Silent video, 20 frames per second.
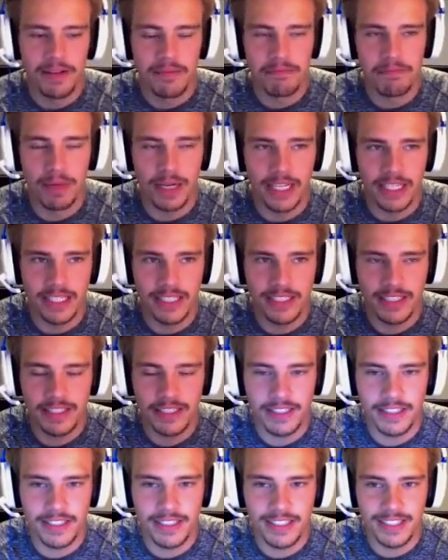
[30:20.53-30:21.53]
But
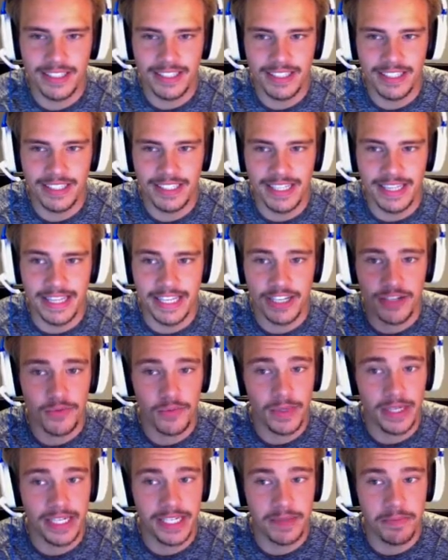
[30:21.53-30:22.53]
this
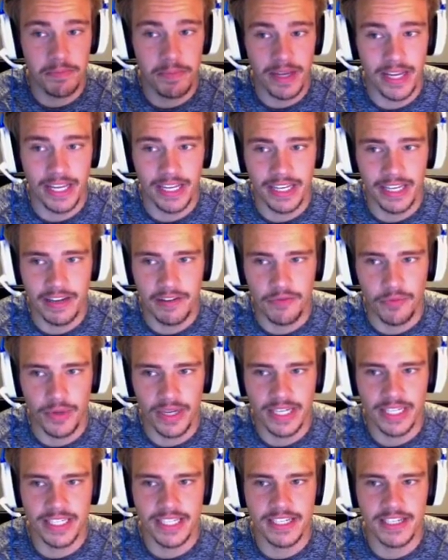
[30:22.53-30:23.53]
week's big. If we
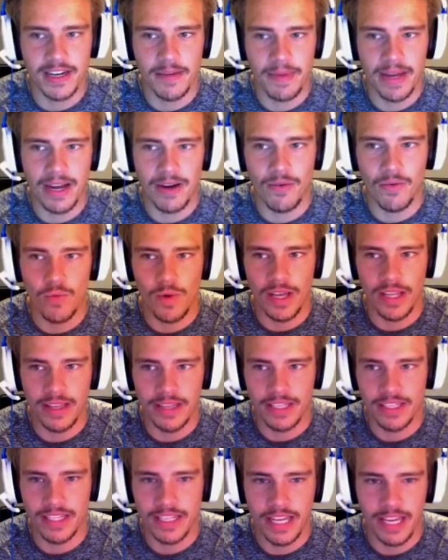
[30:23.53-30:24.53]
can somehow win
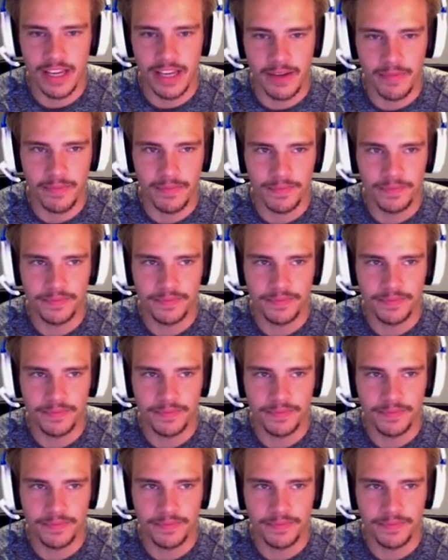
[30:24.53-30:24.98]
this game...